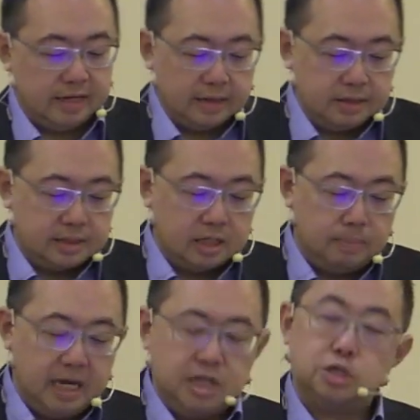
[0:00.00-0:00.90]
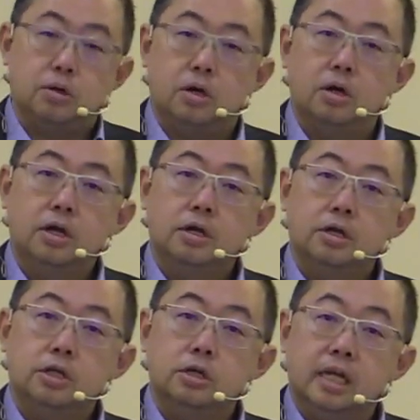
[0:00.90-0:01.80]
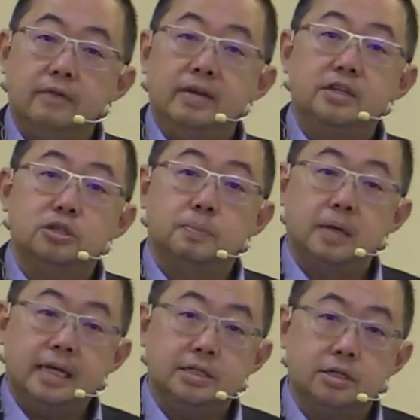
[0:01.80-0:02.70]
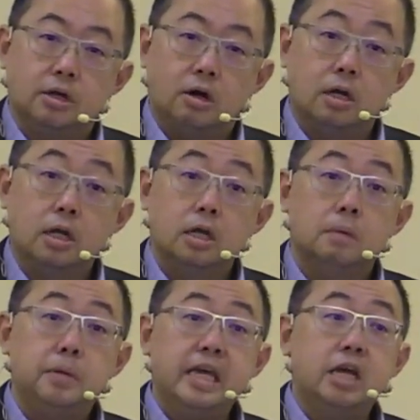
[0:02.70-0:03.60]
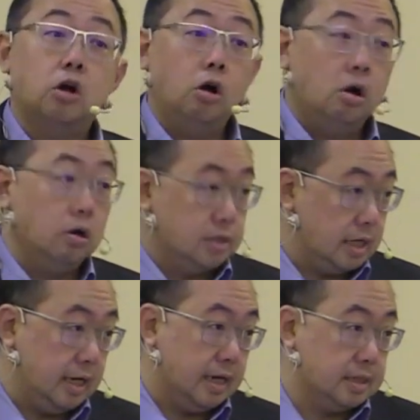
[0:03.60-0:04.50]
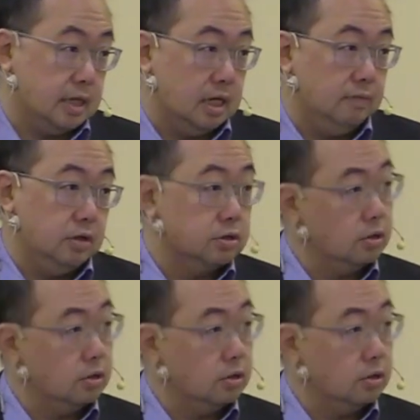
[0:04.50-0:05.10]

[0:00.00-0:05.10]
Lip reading: The other says, make sure you're living to please God because he has saved you.